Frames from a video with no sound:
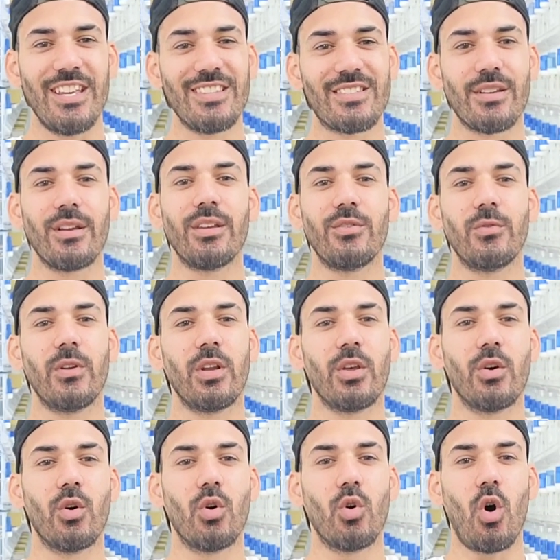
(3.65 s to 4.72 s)
In today's
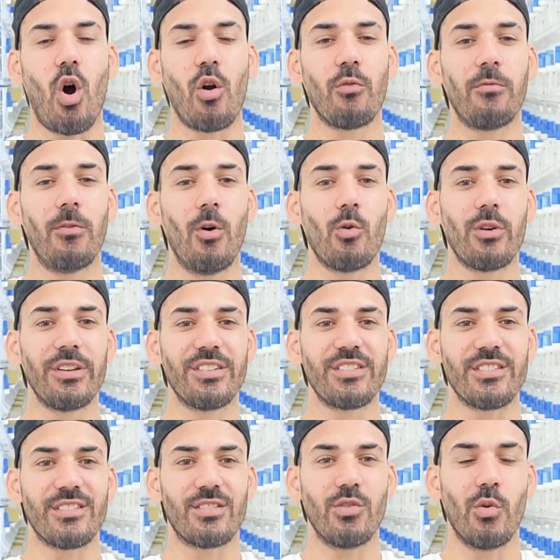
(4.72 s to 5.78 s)
video, our
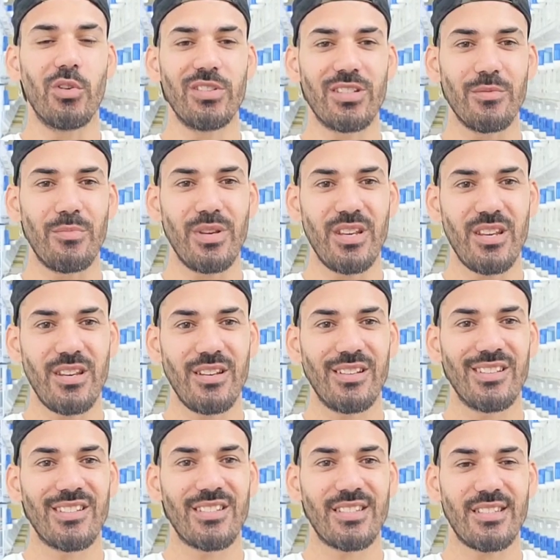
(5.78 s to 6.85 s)
focus is going to be
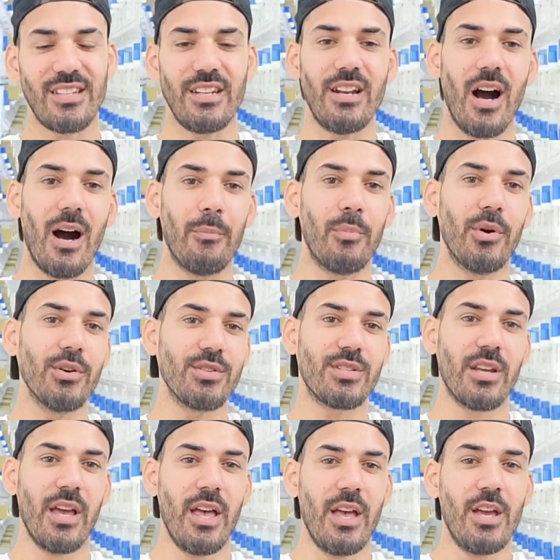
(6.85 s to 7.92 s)
seed hoppers.